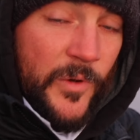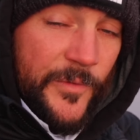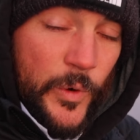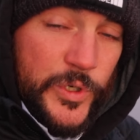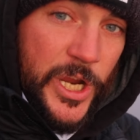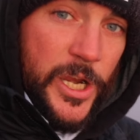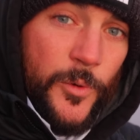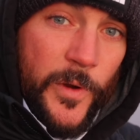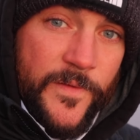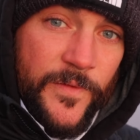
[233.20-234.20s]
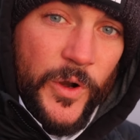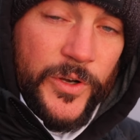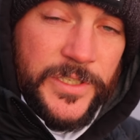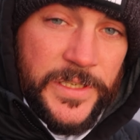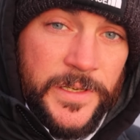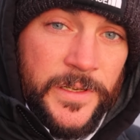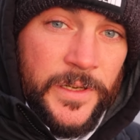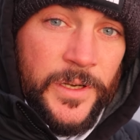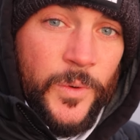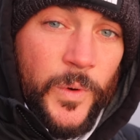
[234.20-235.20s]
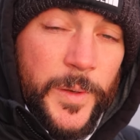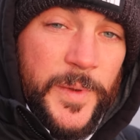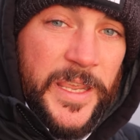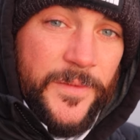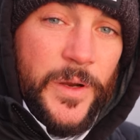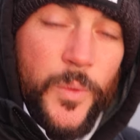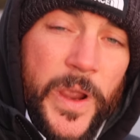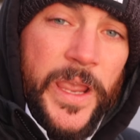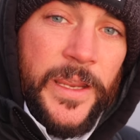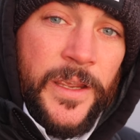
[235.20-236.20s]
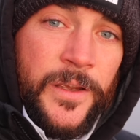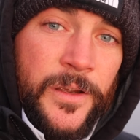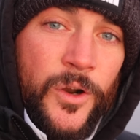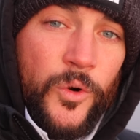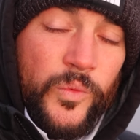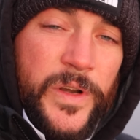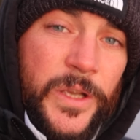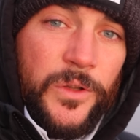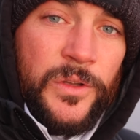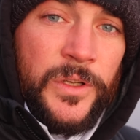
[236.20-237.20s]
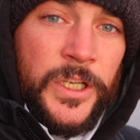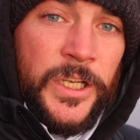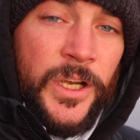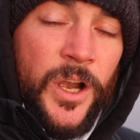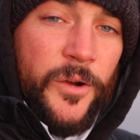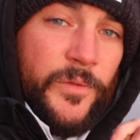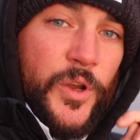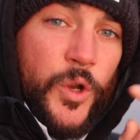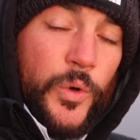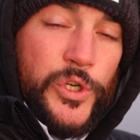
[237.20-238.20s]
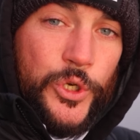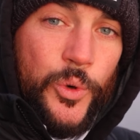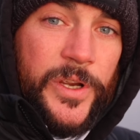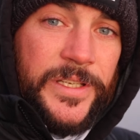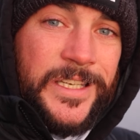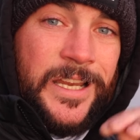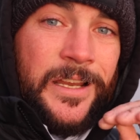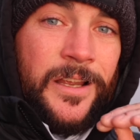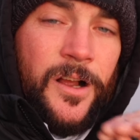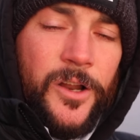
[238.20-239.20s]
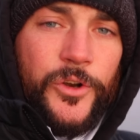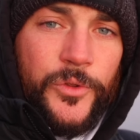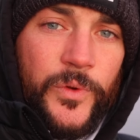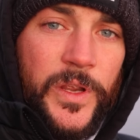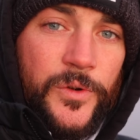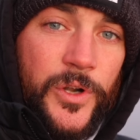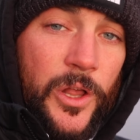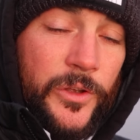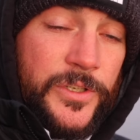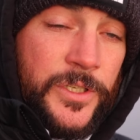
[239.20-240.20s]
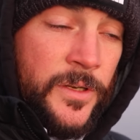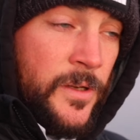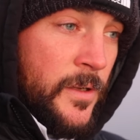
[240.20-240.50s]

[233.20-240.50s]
for January 1st, we're going to be giving away a reel of your choice under $300.